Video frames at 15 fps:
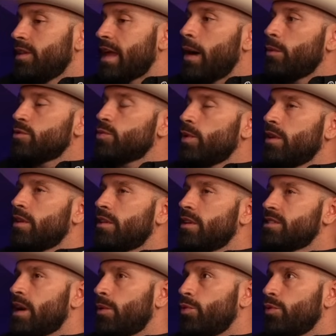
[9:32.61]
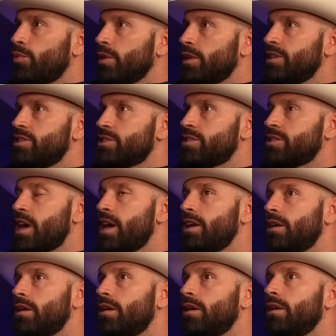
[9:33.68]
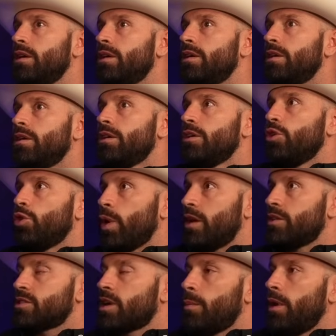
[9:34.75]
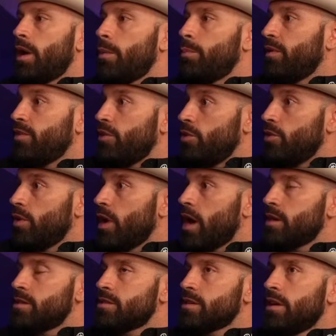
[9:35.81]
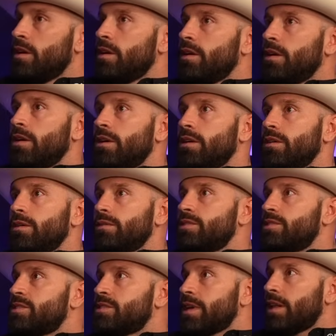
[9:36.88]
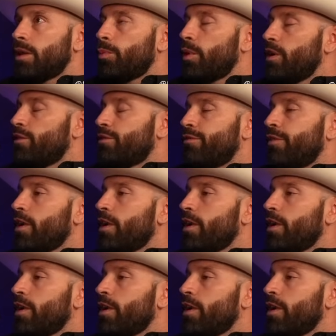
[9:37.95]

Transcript: that was one of the things I would really just say to creators coming up, even you guys, celebrate your